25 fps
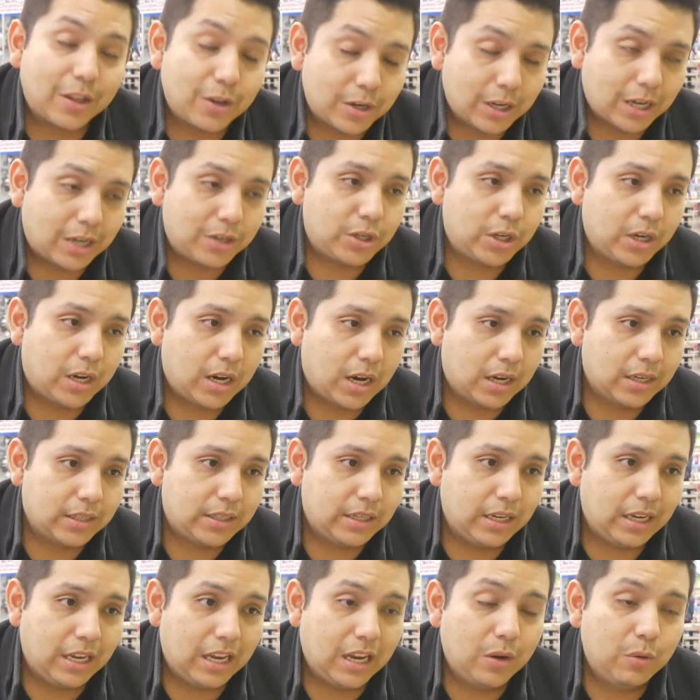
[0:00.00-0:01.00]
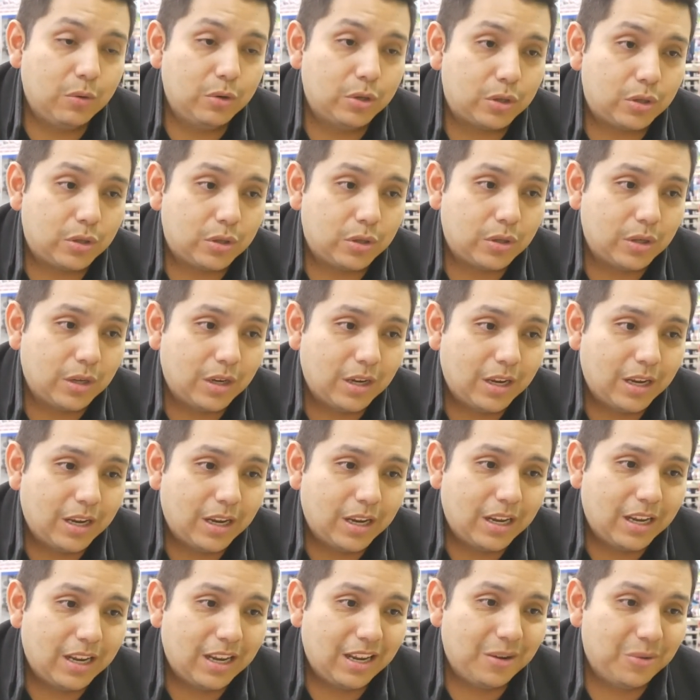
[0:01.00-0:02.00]
Tachikaze. It
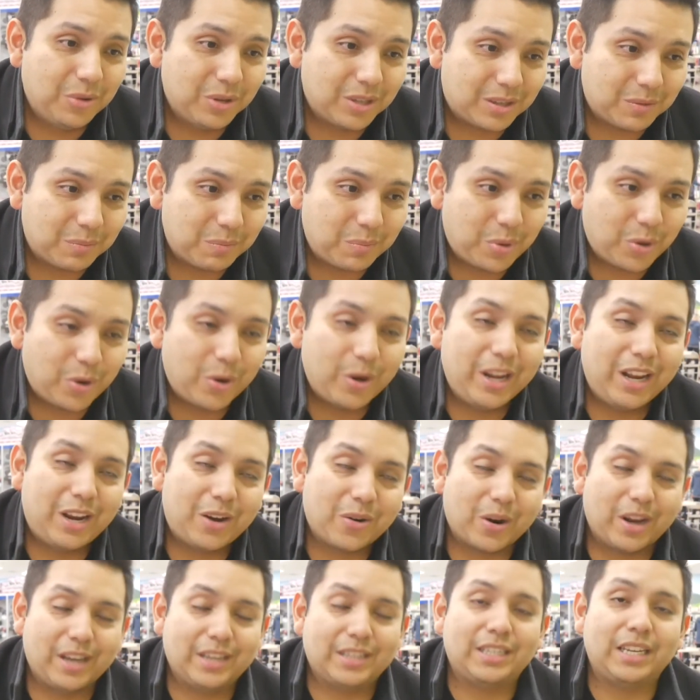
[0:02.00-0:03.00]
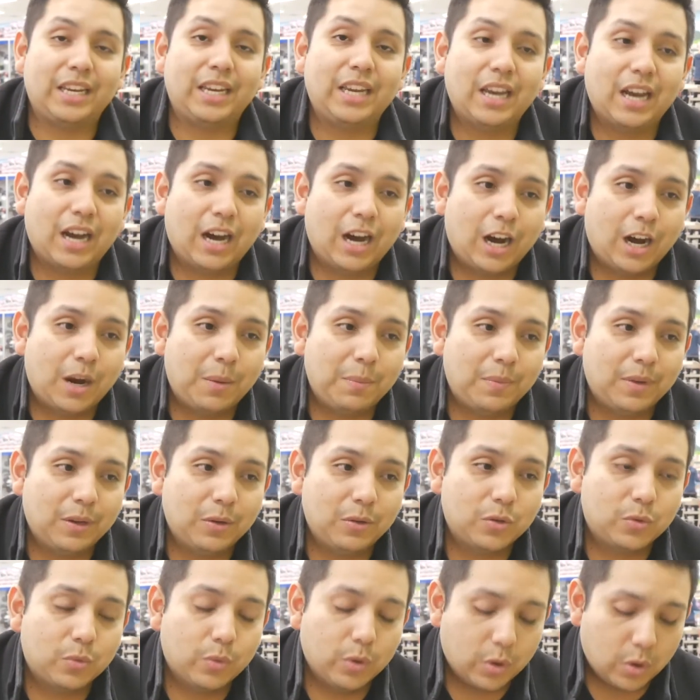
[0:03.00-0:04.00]
was pretty crazy. It
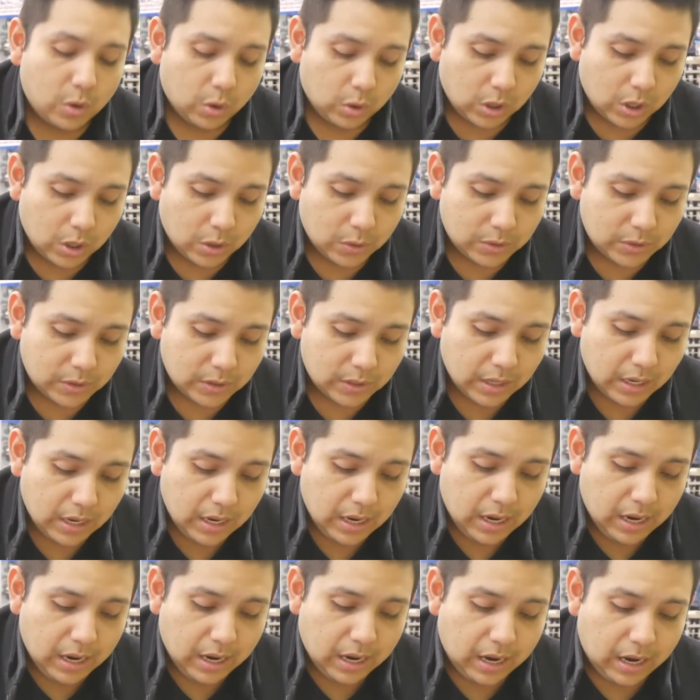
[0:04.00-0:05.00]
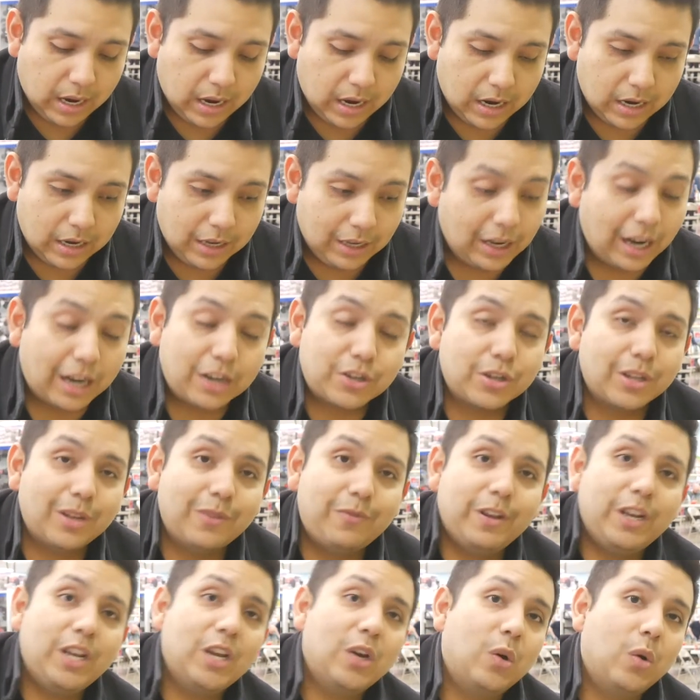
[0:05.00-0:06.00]
was real close. Actually, a
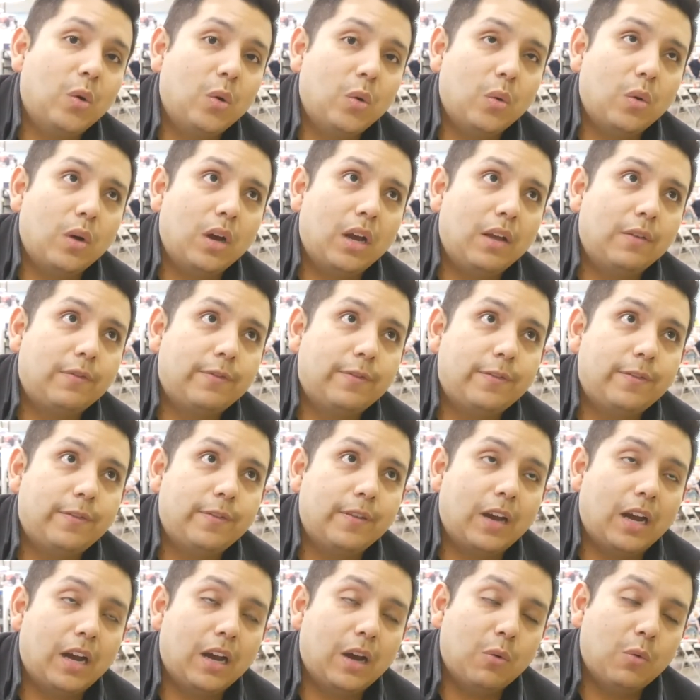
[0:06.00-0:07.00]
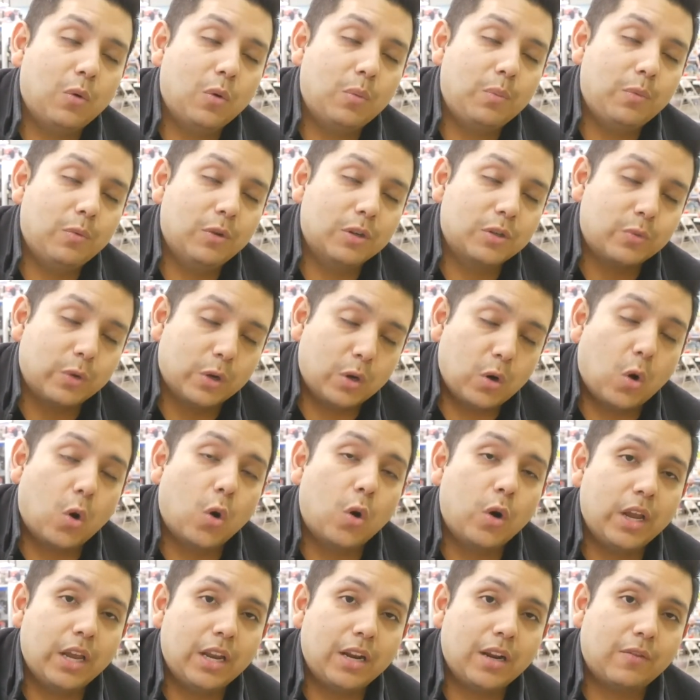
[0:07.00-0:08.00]
video was
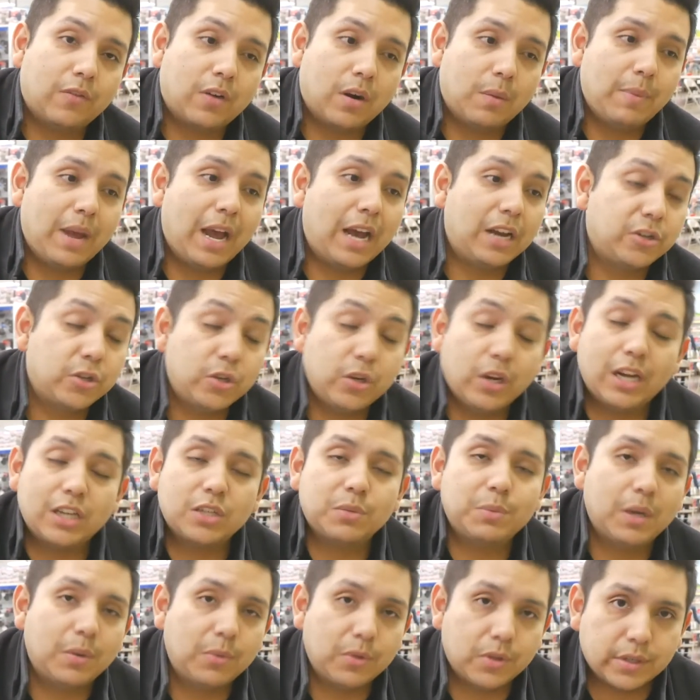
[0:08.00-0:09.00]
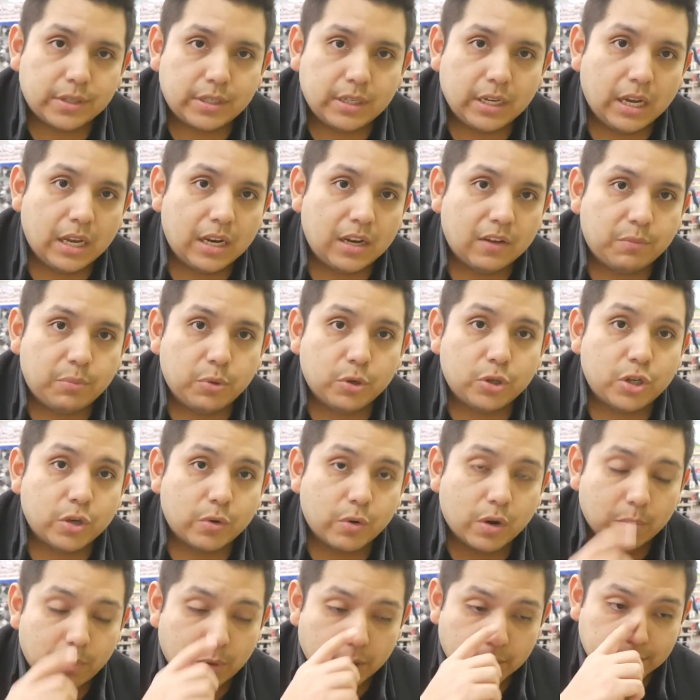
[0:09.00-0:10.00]
recorded of our match. You guys will be able to see it if
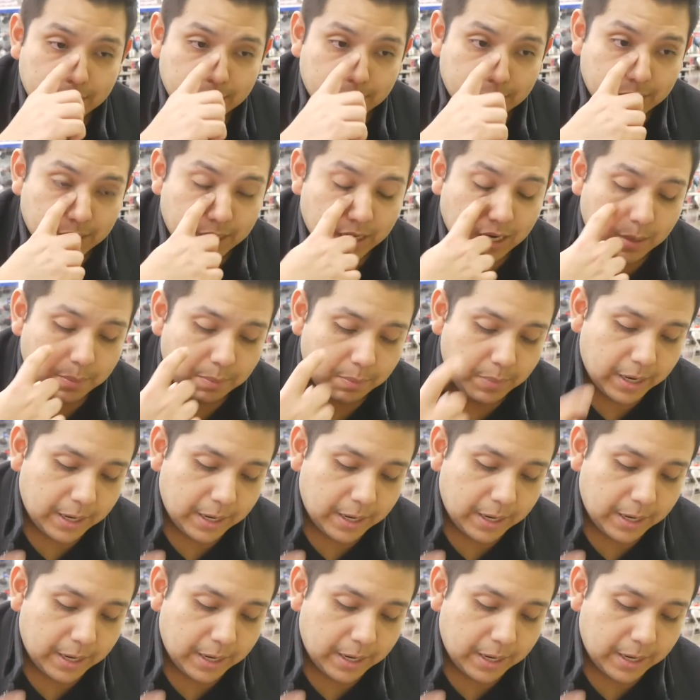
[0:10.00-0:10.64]
Bushiroad posts it up.